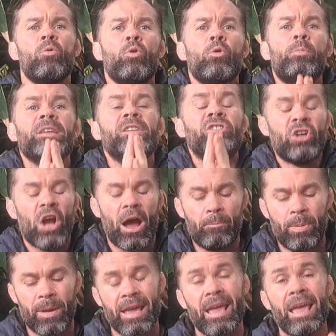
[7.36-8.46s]
we'll be
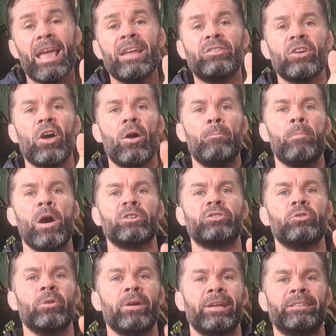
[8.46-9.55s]
jumping into
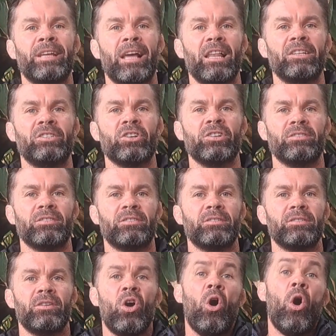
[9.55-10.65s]
emotional intelligence,
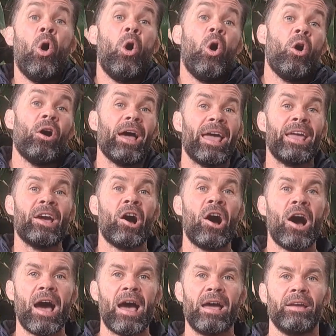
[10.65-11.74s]
or
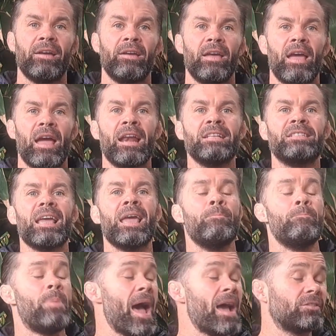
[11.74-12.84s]
AI, and its
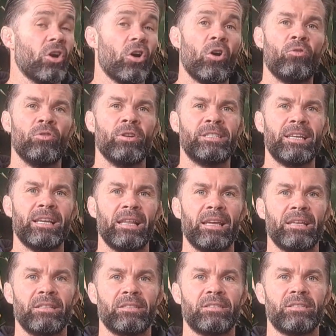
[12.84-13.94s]
impact on
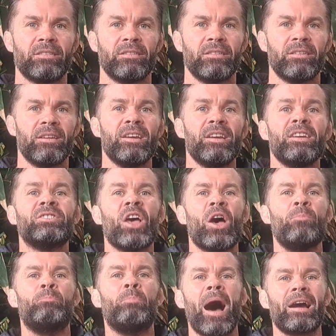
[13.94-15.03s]
resilience.
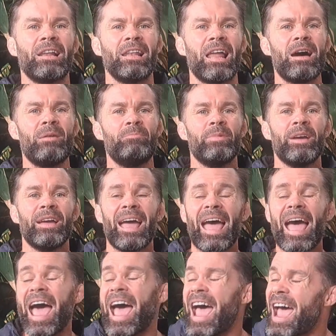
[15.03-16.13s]
So buckle up
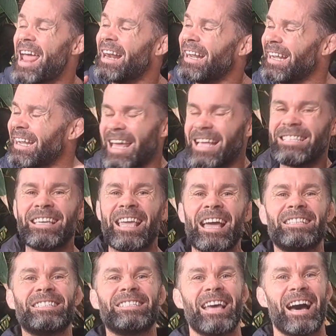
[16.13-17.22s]
and let's
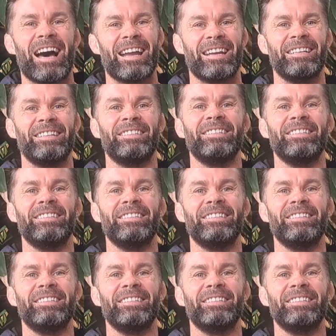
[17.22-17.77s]
get started.